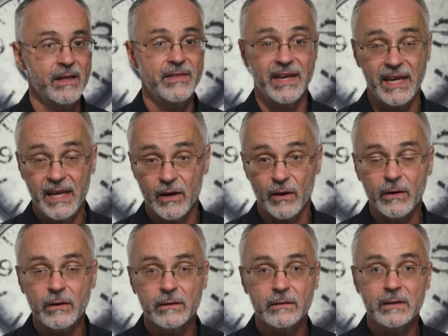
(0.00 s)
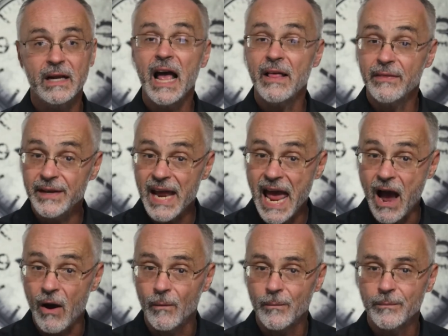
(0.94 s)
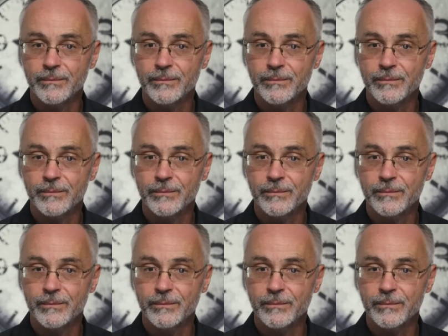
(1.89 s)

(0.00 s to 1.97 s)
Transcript: the here and the now.